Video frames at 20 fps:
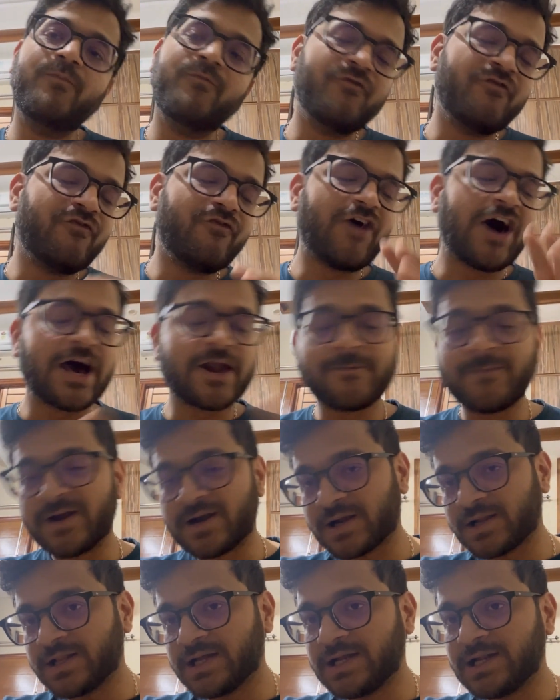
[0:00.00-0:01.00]
far
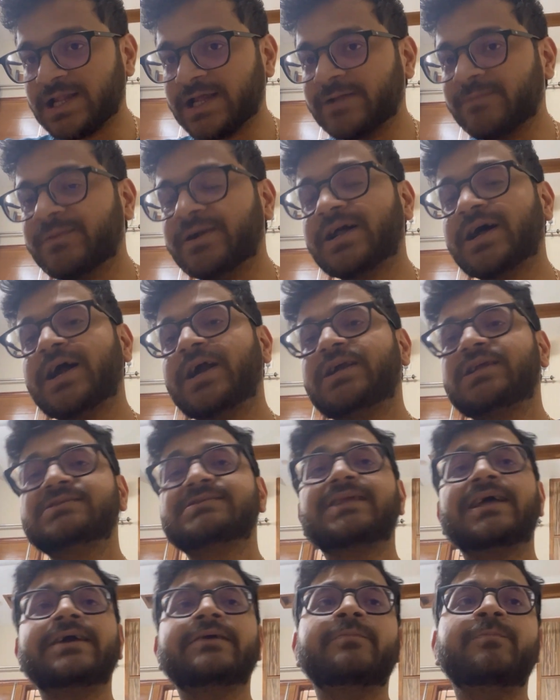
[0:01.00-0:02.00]
better than mid
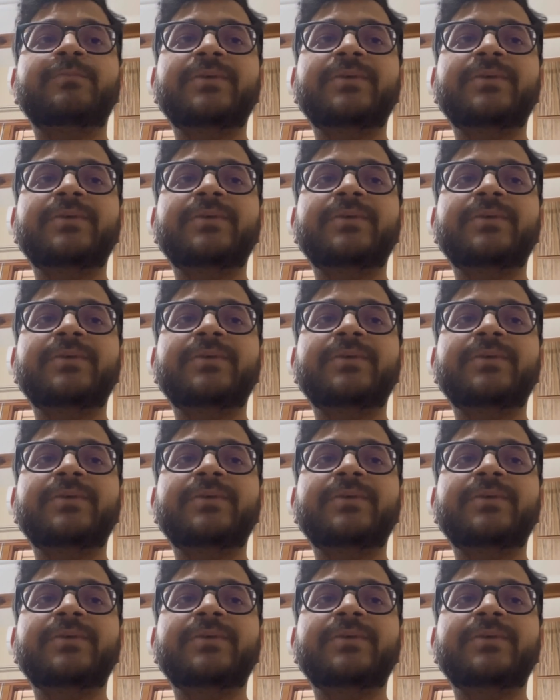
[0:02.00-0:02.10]
IITs like